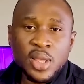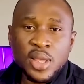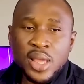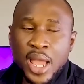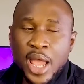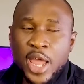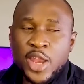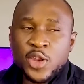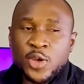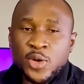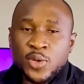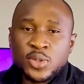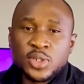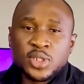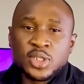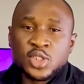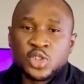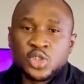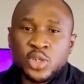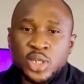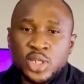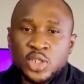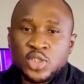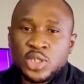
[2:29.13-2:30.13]
I know it's
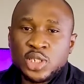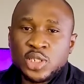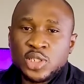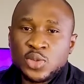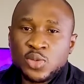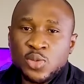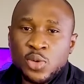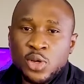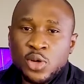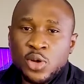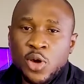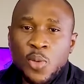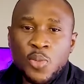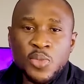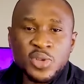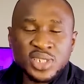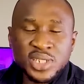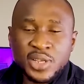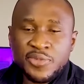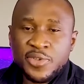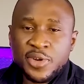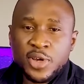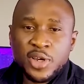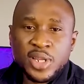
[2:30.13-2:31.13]
2021, almost
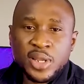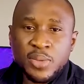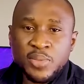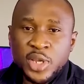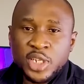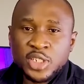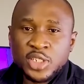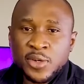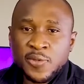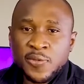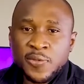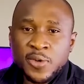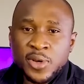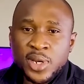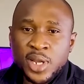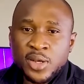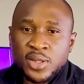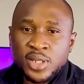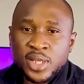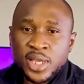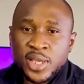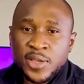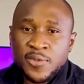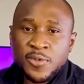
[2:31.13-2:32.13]
every other major phone out
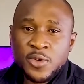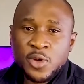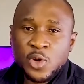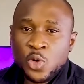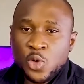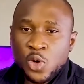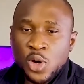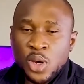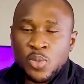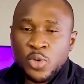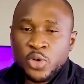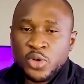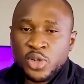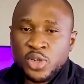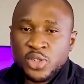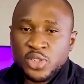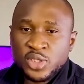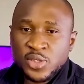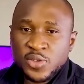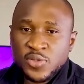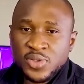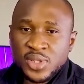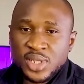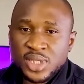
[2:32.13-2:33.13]
there, even lower models
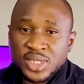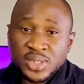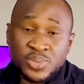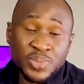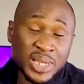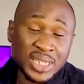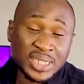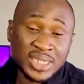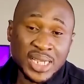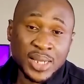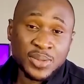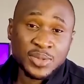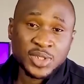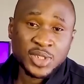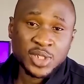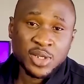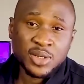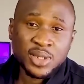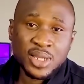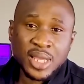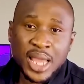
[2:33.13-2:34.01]
of this by Samsung,